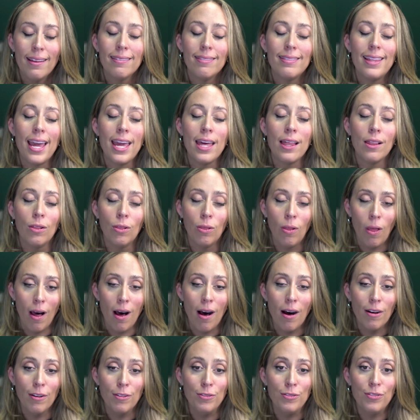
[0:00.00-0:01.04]
they
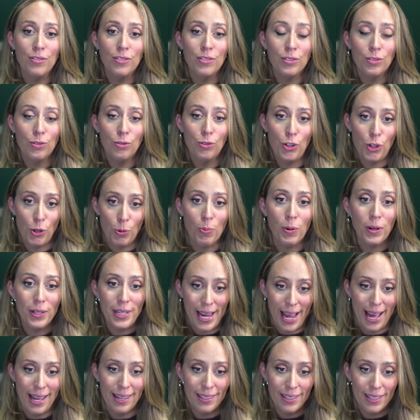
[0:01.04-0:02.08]
love to
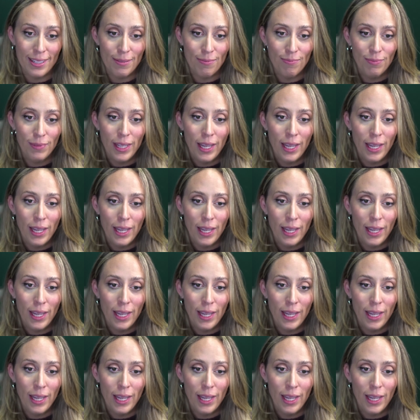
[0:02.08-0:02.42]
pretend.